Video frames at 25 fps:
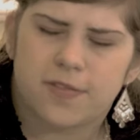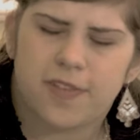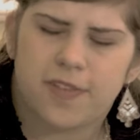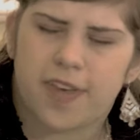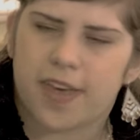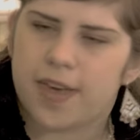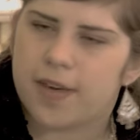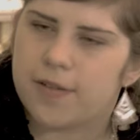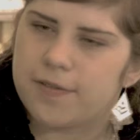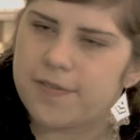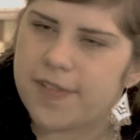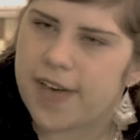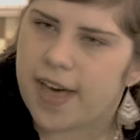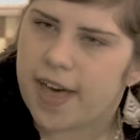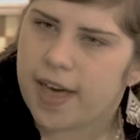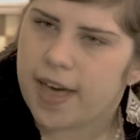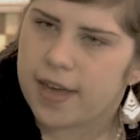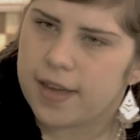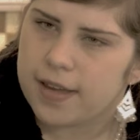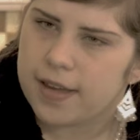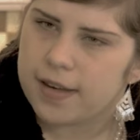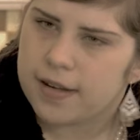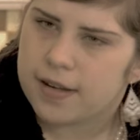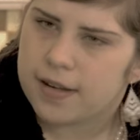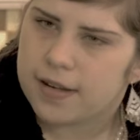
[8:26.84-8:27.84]
Wait, what?
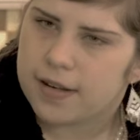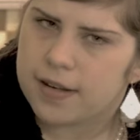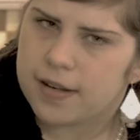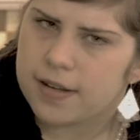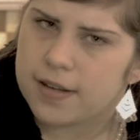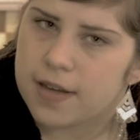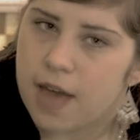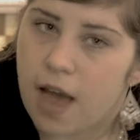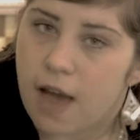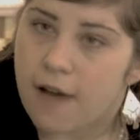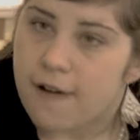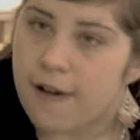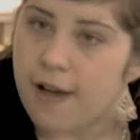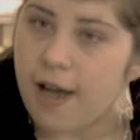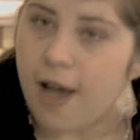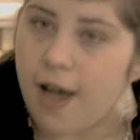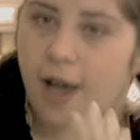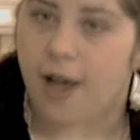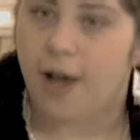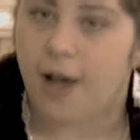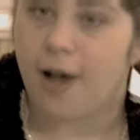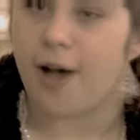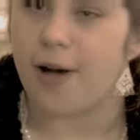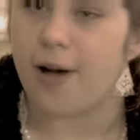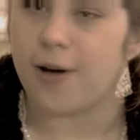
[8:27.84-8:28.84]

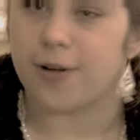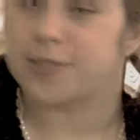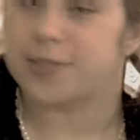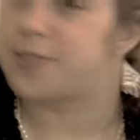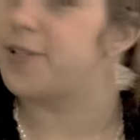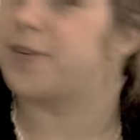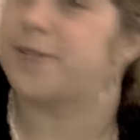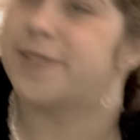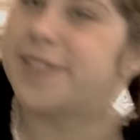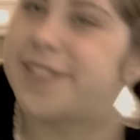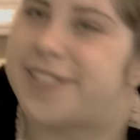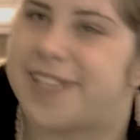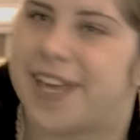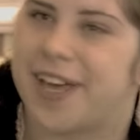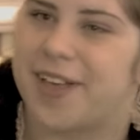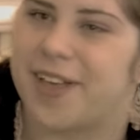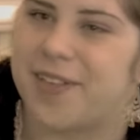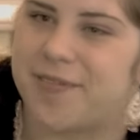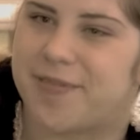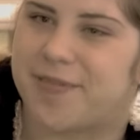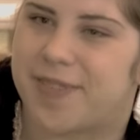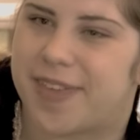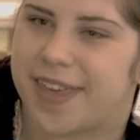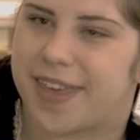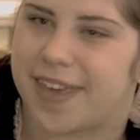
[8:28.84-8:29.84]
Don't tell
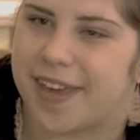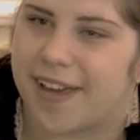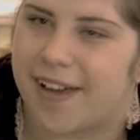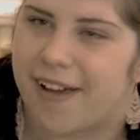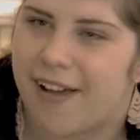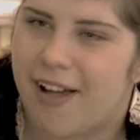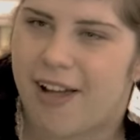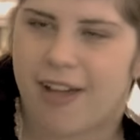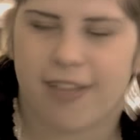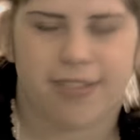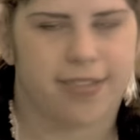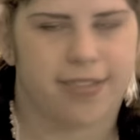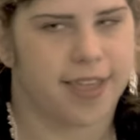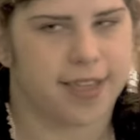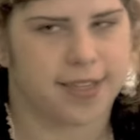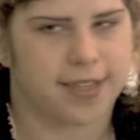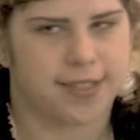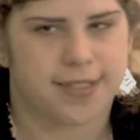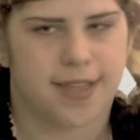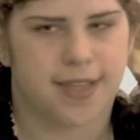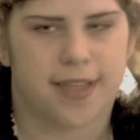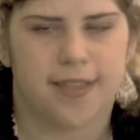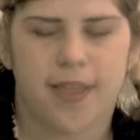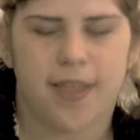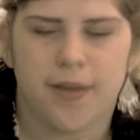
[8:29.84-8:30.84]
me. They
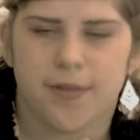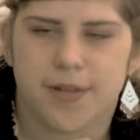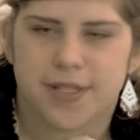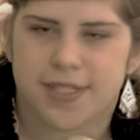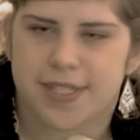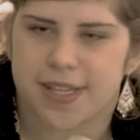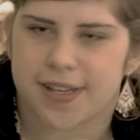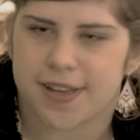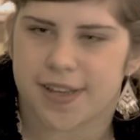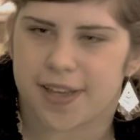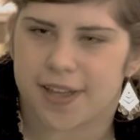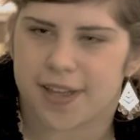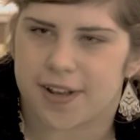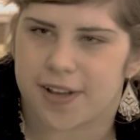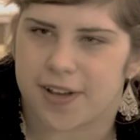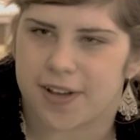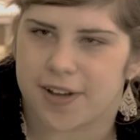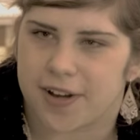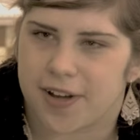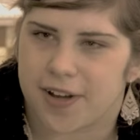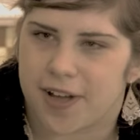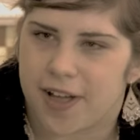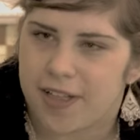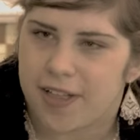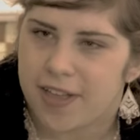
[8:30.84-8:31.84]
said they were sending in a
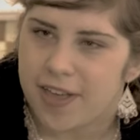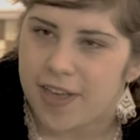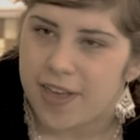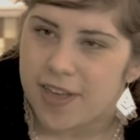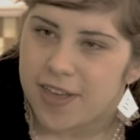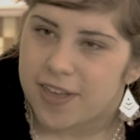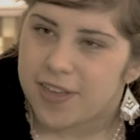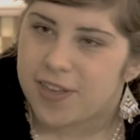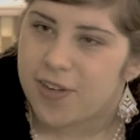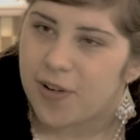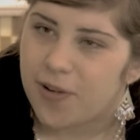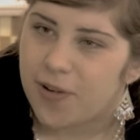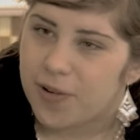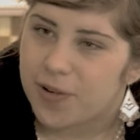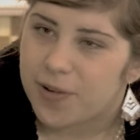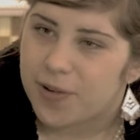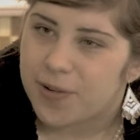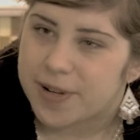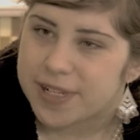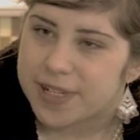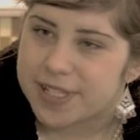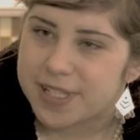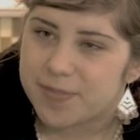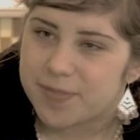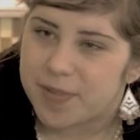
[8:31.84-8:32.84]
girl. You're
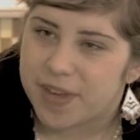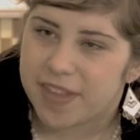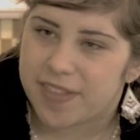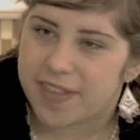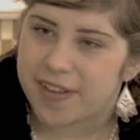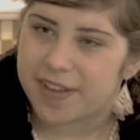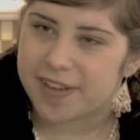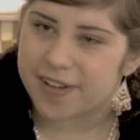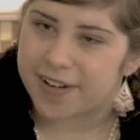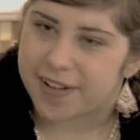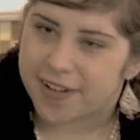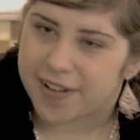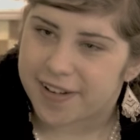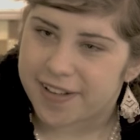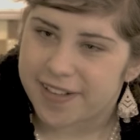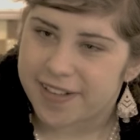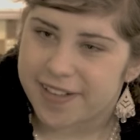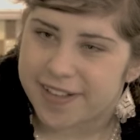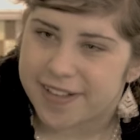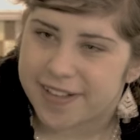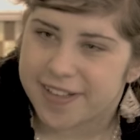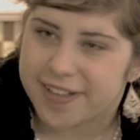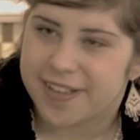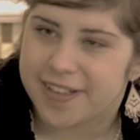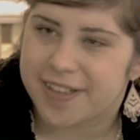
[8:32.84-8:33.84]
going to be the
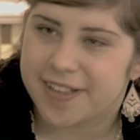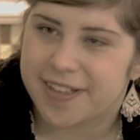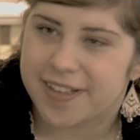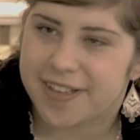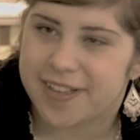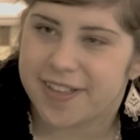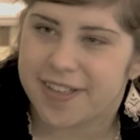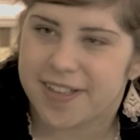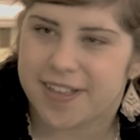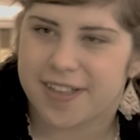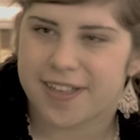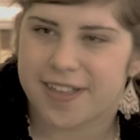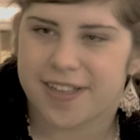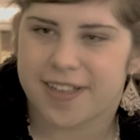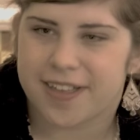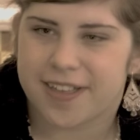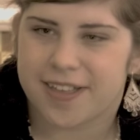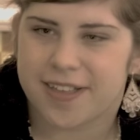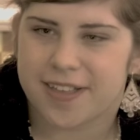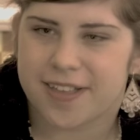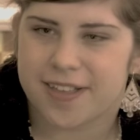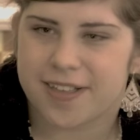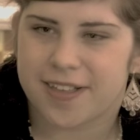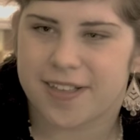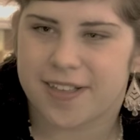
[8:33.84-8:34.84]
girl?
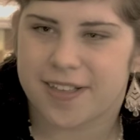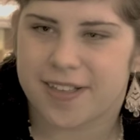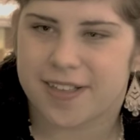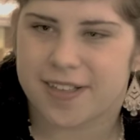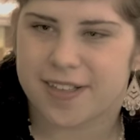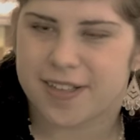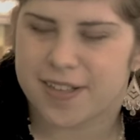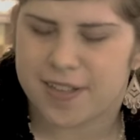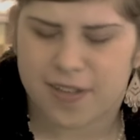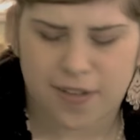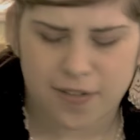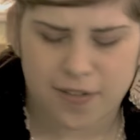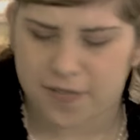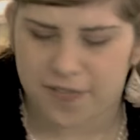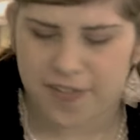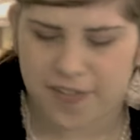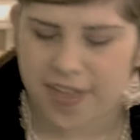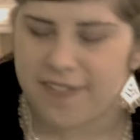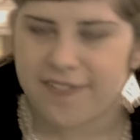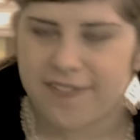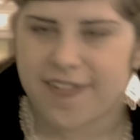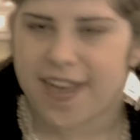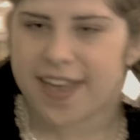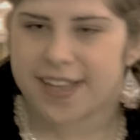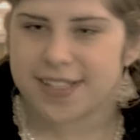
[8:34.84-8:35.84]
You guessed. Well,
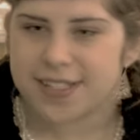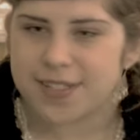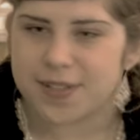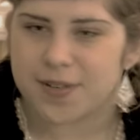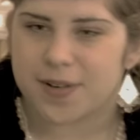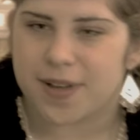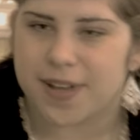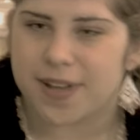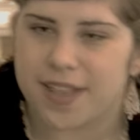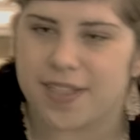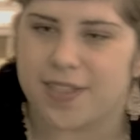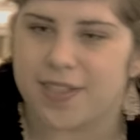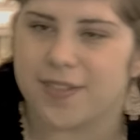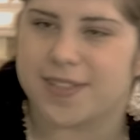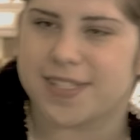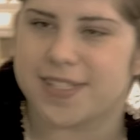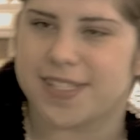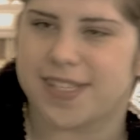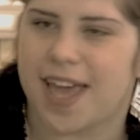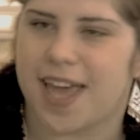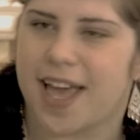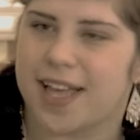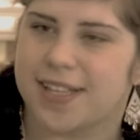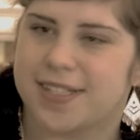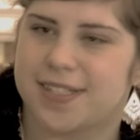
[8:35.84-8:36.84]
why so
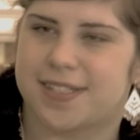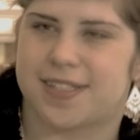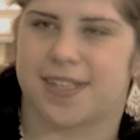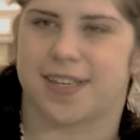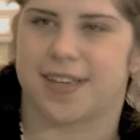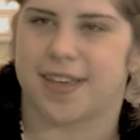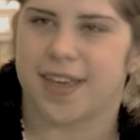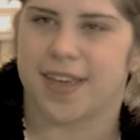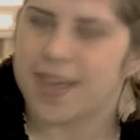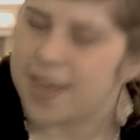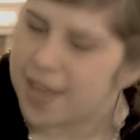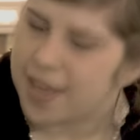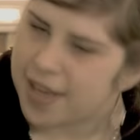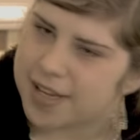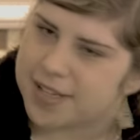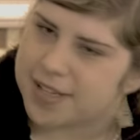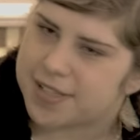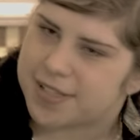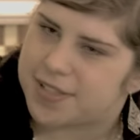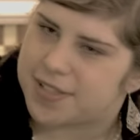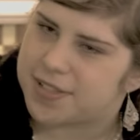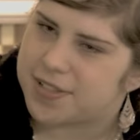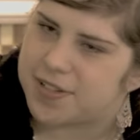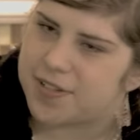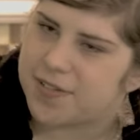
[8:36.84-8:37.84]
unenthusiastic? It
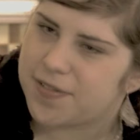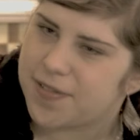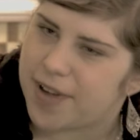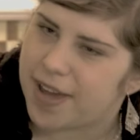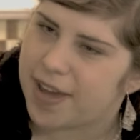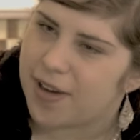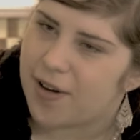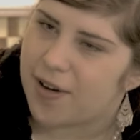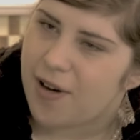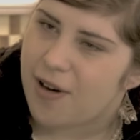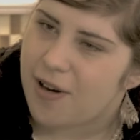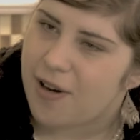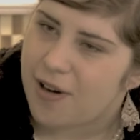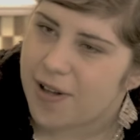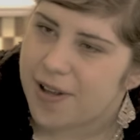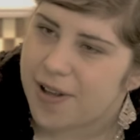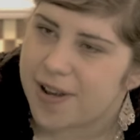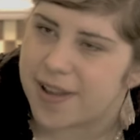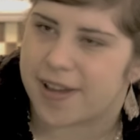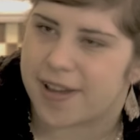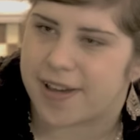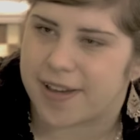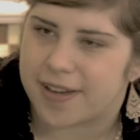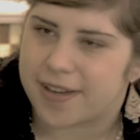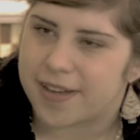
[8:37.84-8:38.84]
is a great
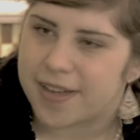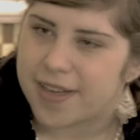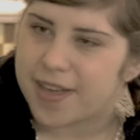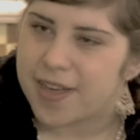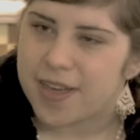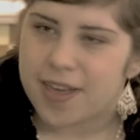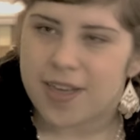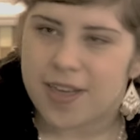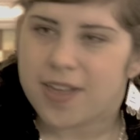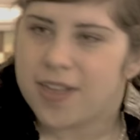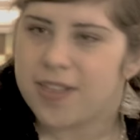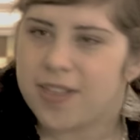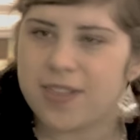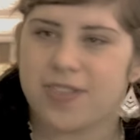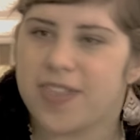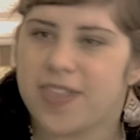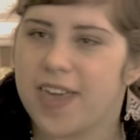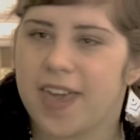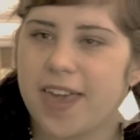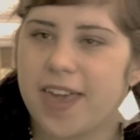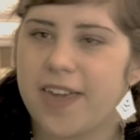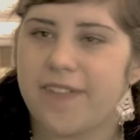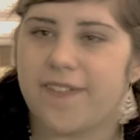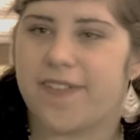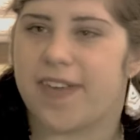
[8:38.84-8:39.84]
honor.
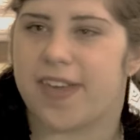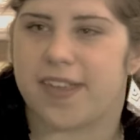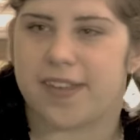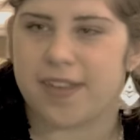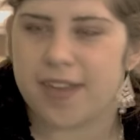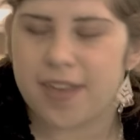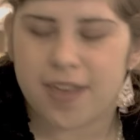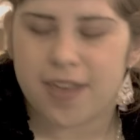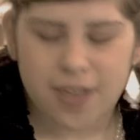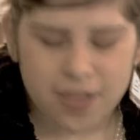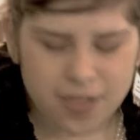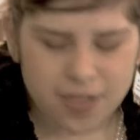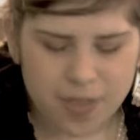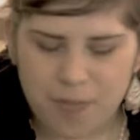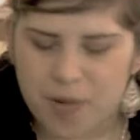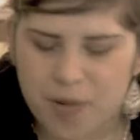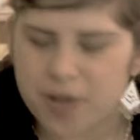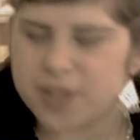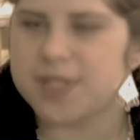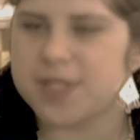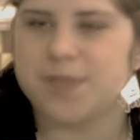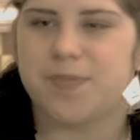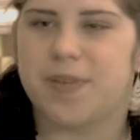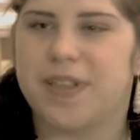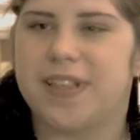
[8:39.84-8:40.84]
Think of it. The
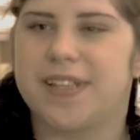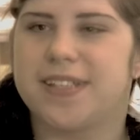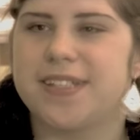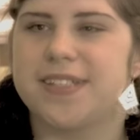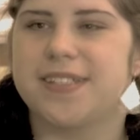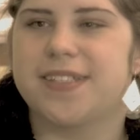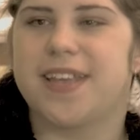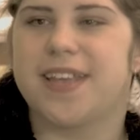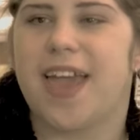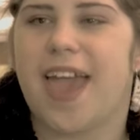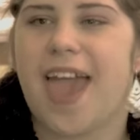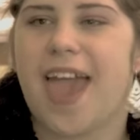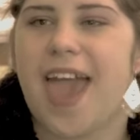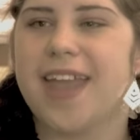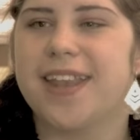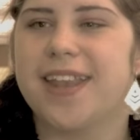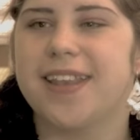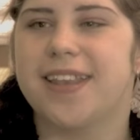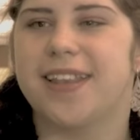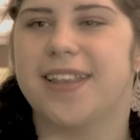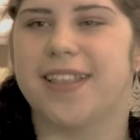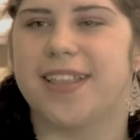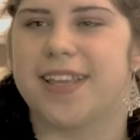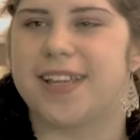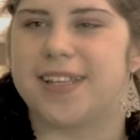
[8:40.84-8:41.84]
possibilities are
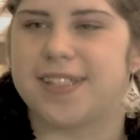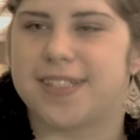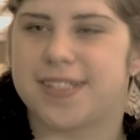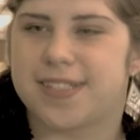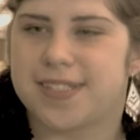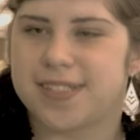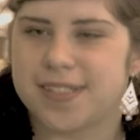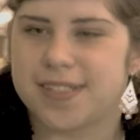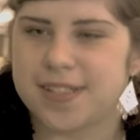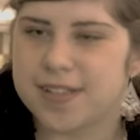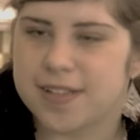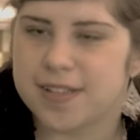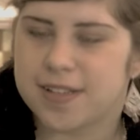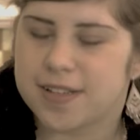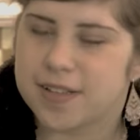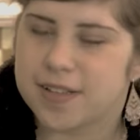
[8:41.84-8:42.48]
endless.